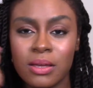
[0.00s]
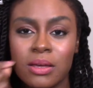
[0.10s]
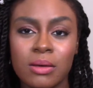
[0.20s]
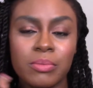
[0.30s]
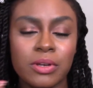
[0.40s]

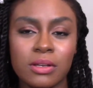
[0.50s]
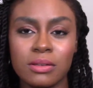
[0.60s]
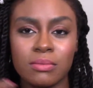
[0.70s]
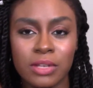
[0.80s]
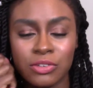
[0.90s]
put it,
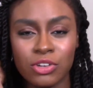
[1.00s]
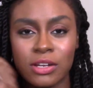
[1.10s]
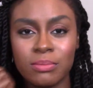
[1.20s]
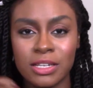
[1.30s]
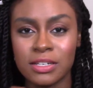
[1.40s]
like tried
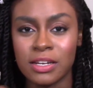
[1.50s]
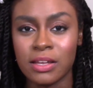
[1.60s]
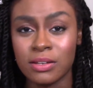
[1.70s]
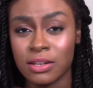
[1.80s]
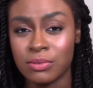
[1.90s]
to blend it
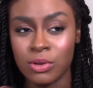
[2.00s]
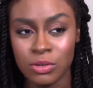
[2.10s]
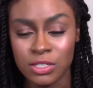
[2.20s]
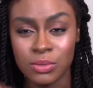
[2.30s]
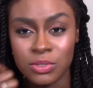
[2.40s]
out, and I
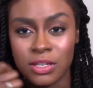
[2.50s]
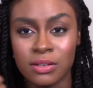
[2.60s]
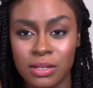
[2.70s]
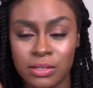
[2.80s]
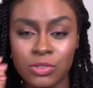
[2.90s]
noticed it was
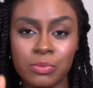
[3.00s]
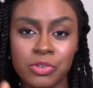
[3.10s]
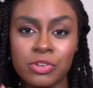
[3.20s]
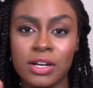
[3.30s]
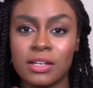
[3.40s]
getting like super
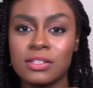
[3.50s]
dry.